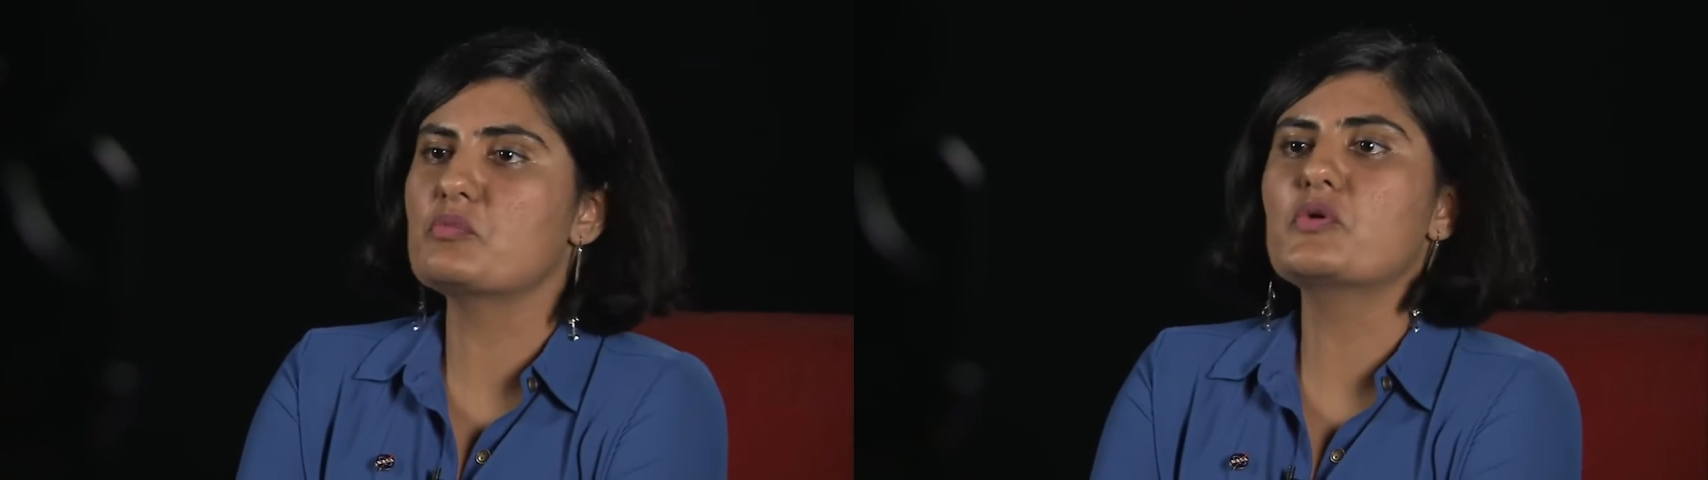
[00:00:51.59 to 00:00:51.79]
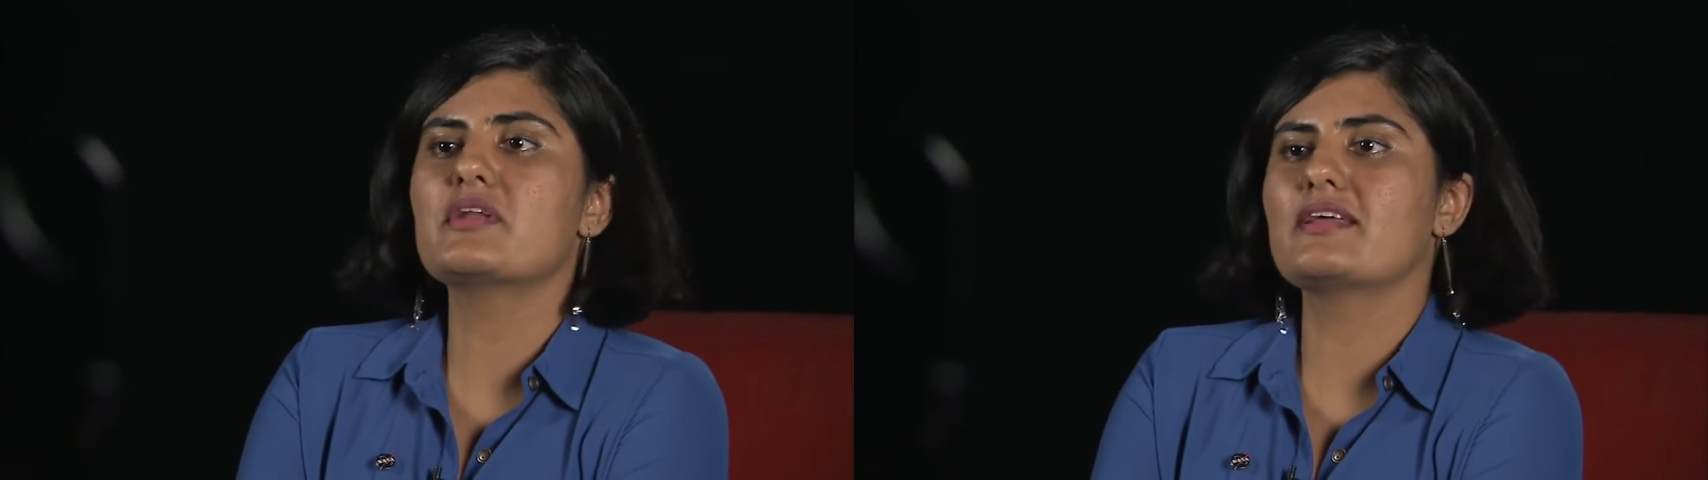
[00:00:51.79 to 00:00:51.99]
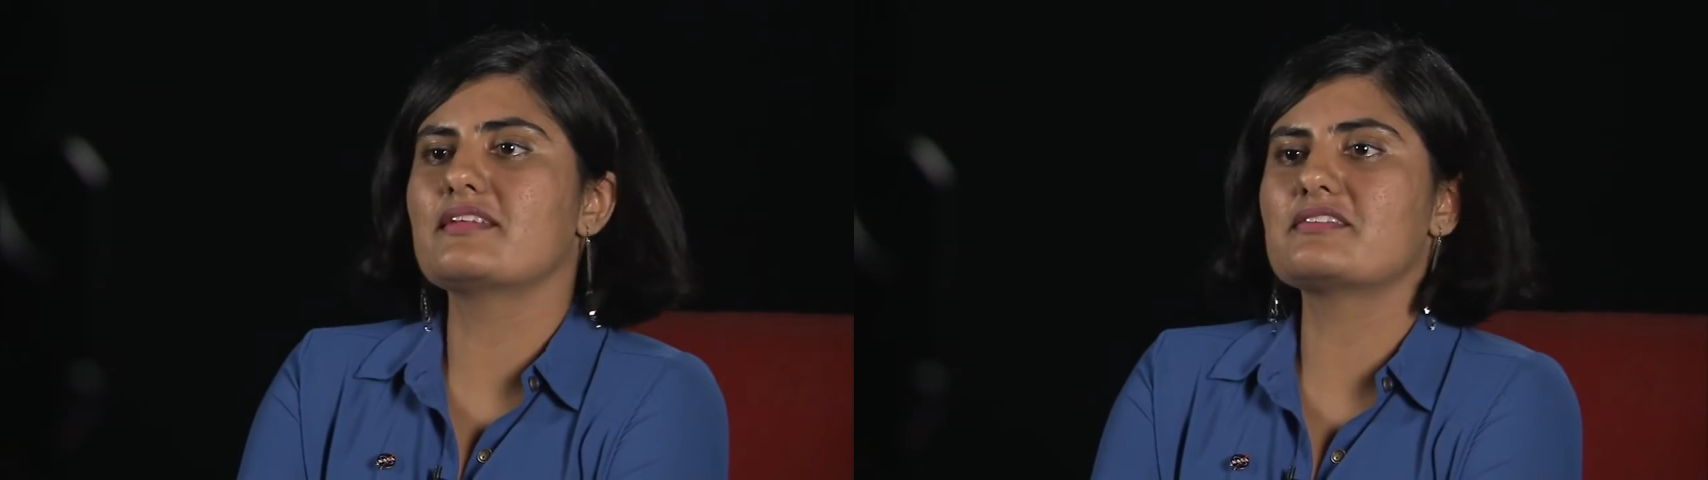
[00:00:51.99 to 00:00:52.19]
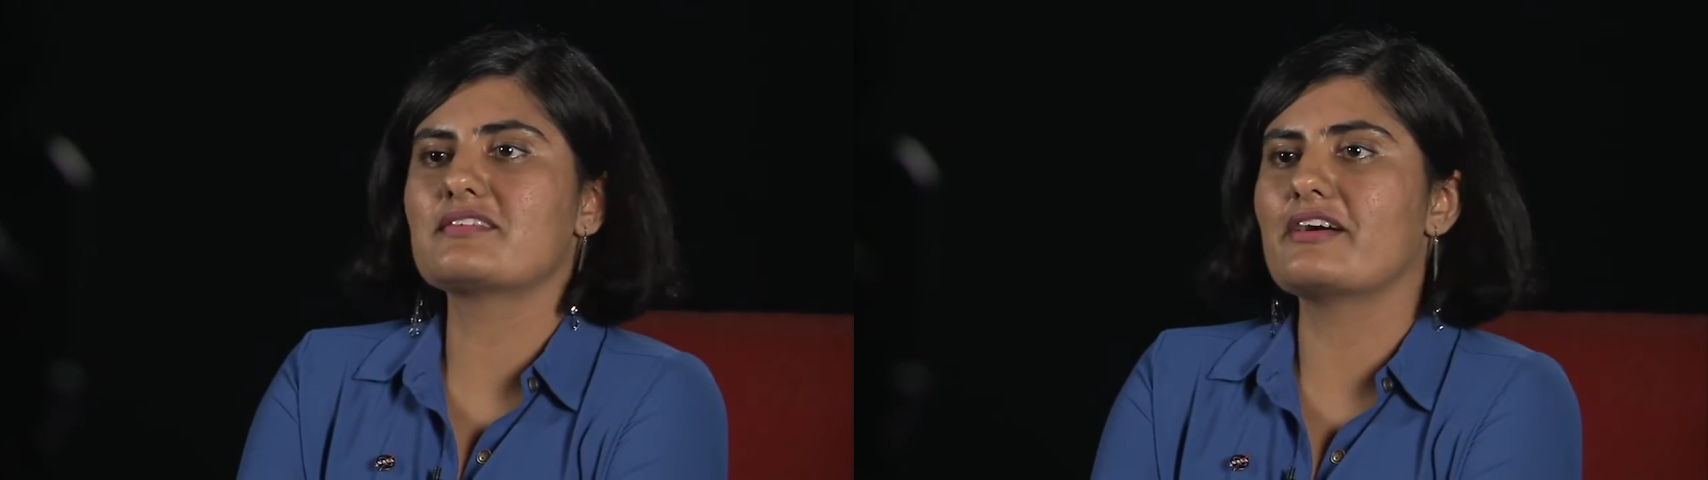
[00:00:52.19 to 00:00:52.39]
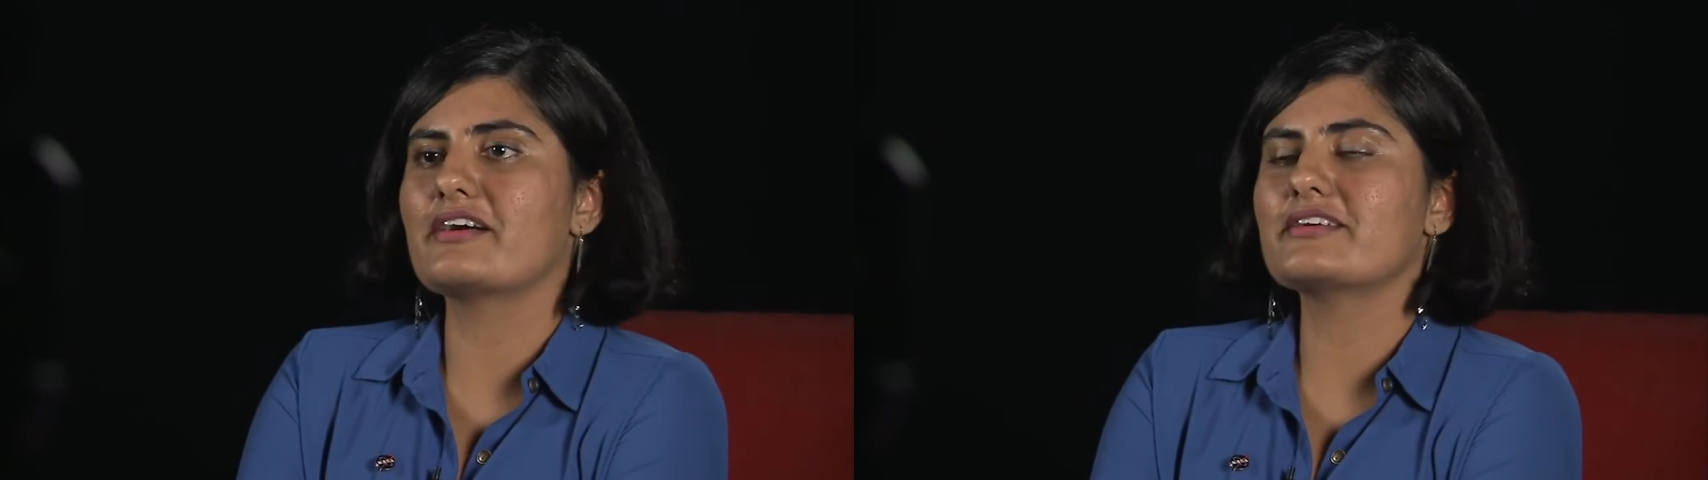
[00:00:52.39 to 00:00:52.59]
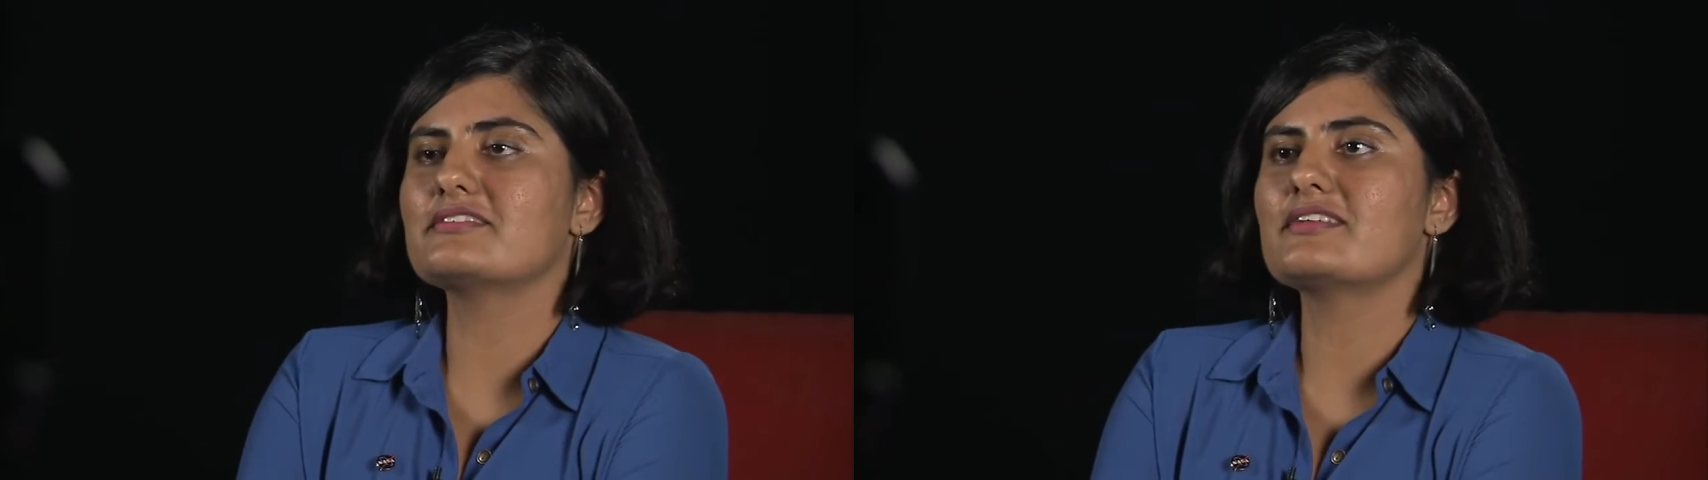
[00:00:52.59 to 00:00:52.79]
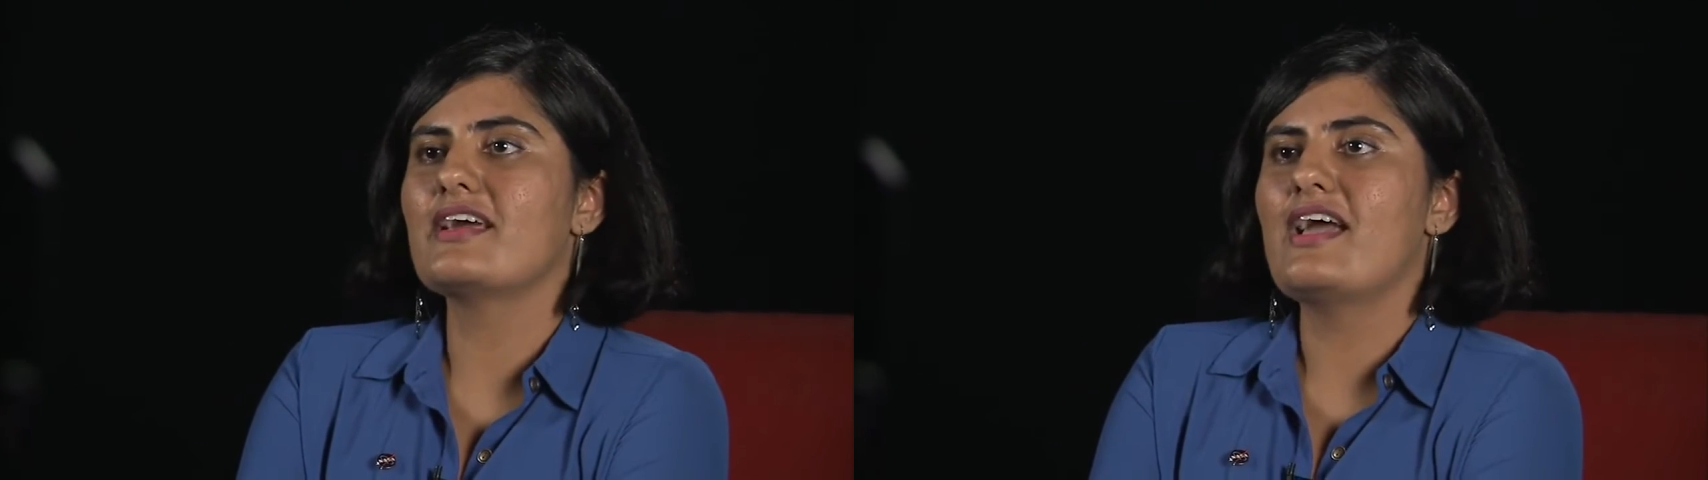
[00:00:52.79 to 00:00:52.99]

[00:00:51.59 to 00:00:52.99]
moon and the stars.